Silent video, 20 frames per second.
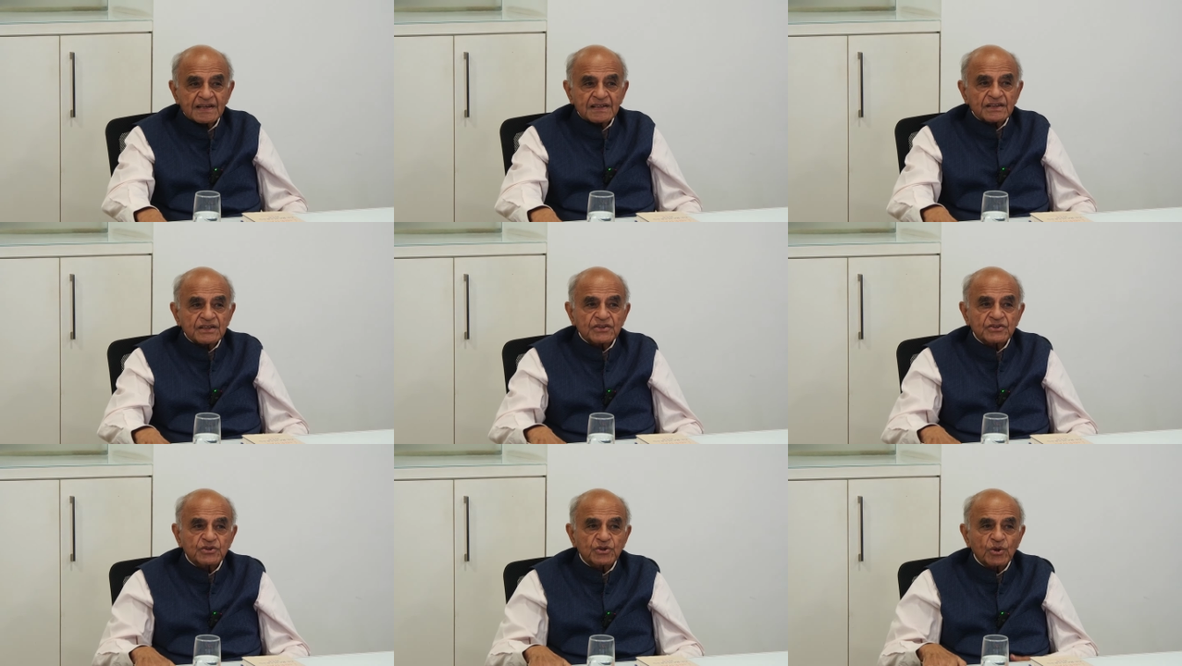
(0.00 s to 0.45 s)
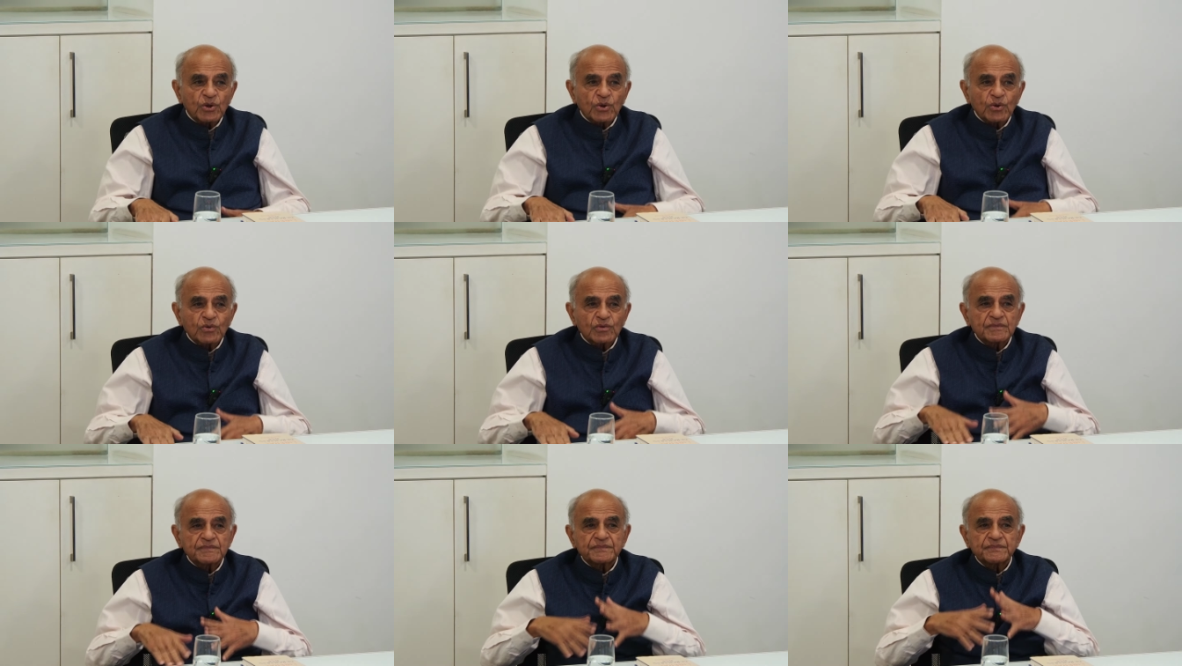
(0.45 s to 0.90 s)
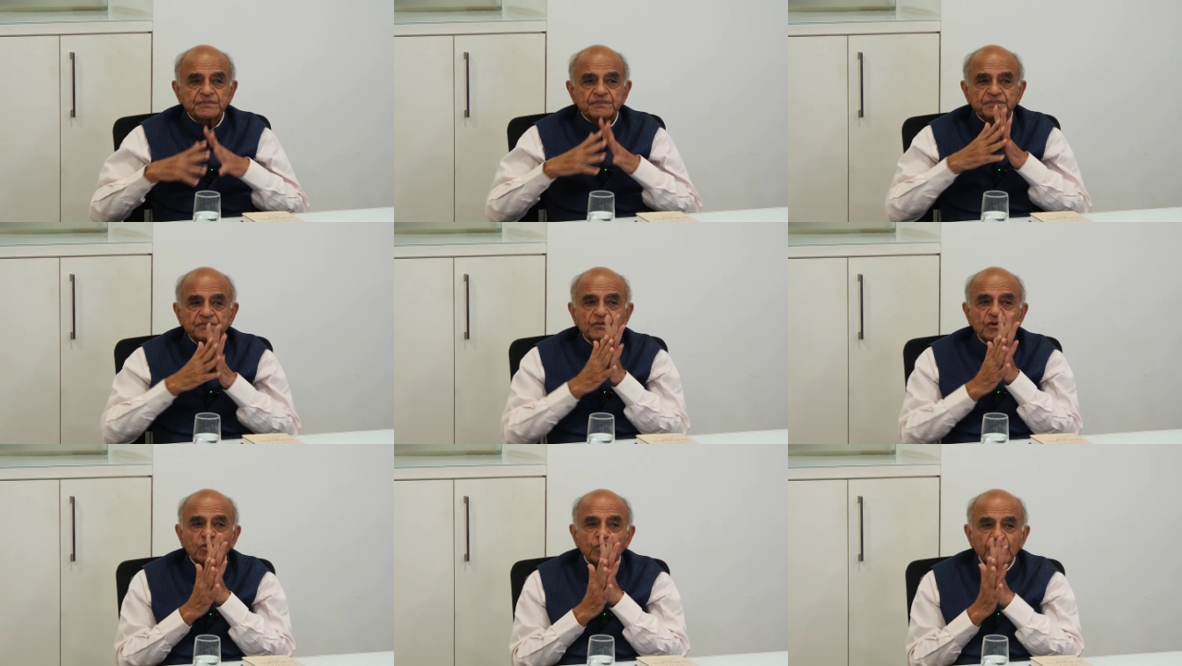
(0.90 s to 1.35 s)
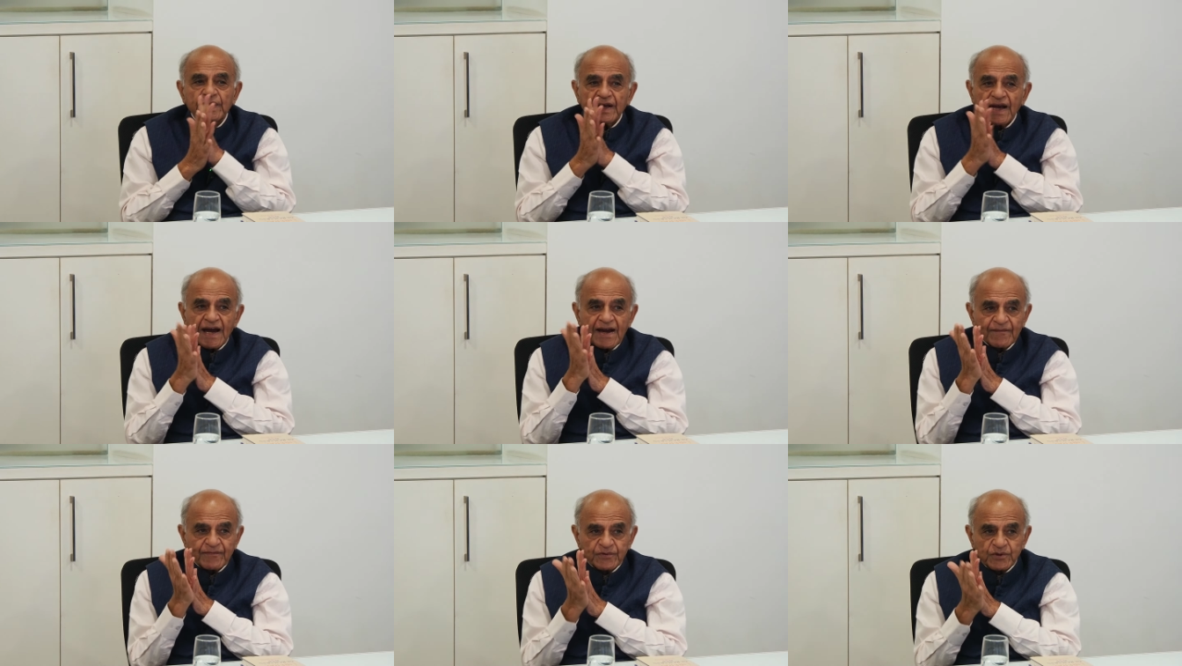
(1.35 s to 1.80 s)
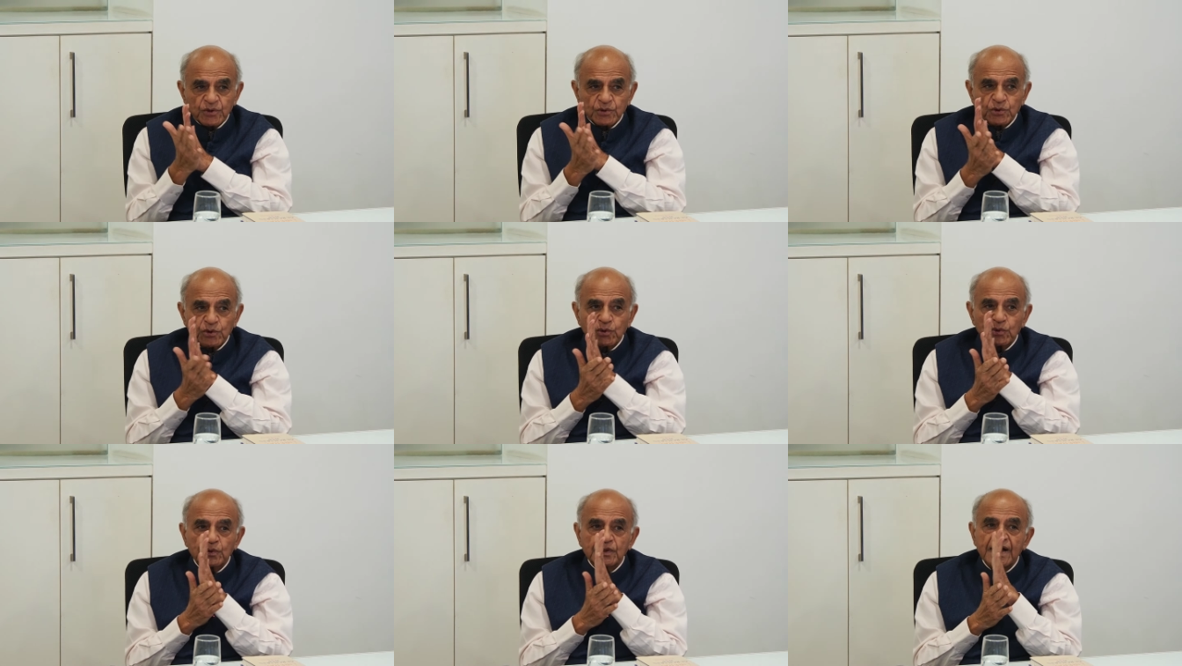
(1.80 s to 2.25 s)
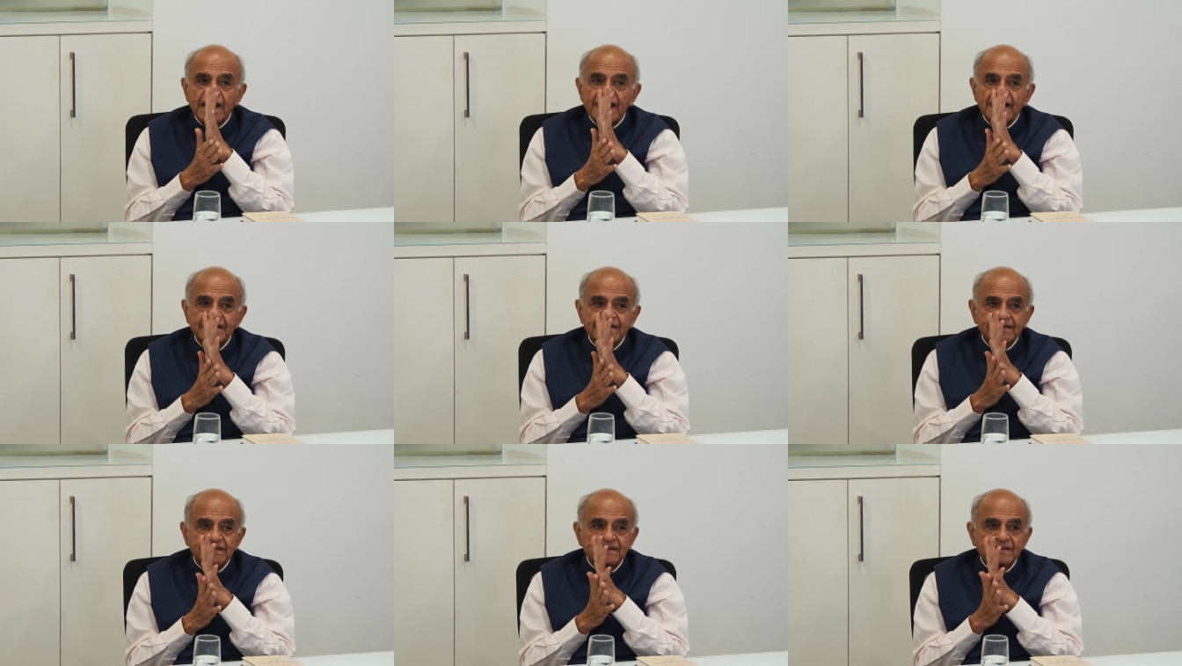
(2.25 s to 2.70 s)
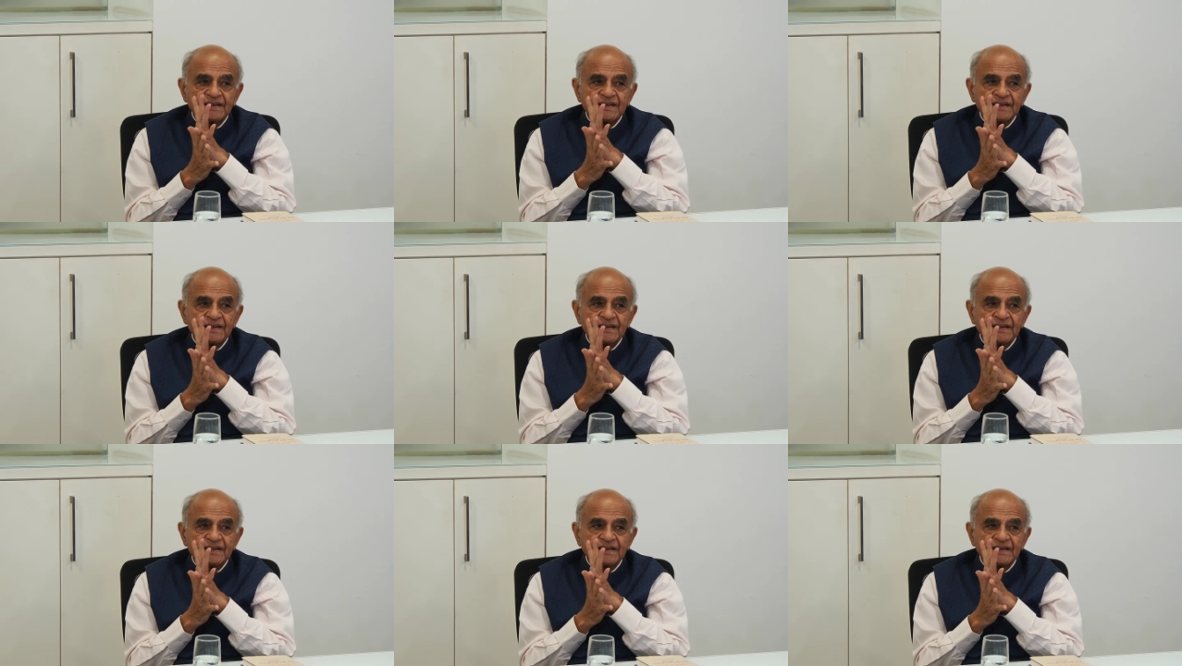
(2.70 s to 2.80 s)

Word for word: so we have to do that.